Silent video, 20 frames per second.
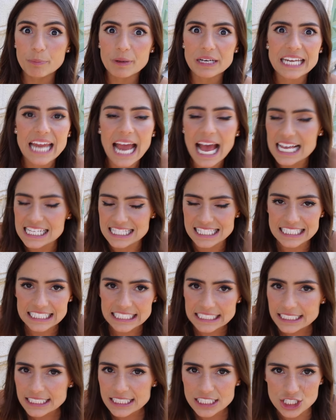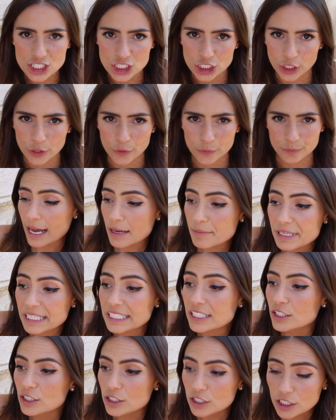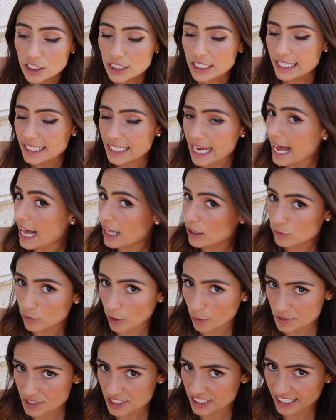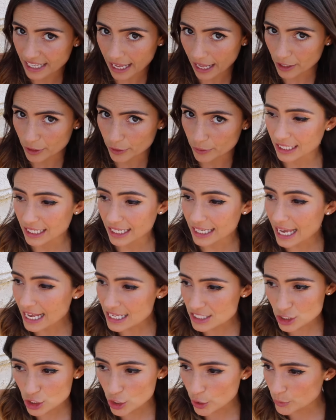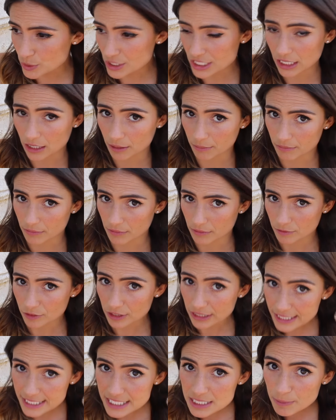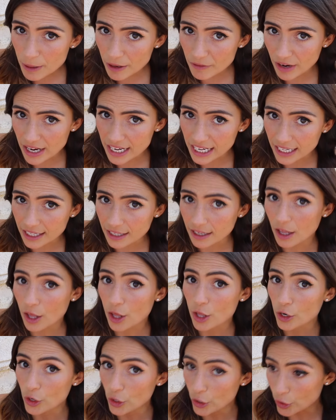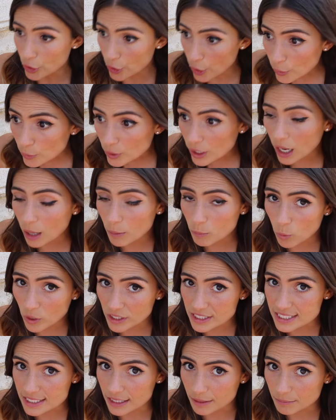but he hasn't needed to. I mean, look at Hal Robson-Kanu. He has no team. Released by Reading, no club wants